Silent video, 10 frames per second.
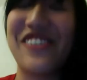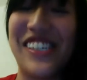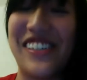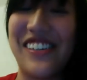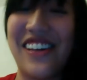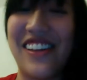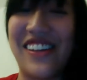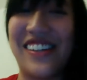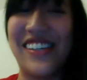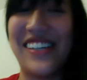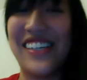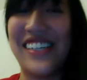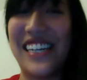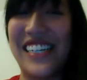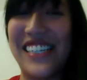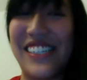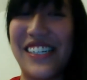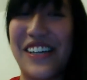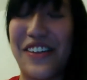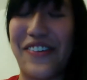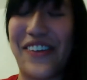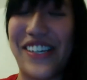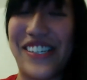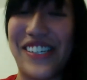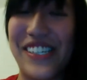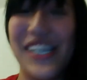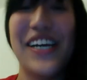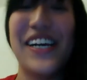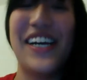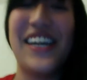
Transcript: in another date, another location. All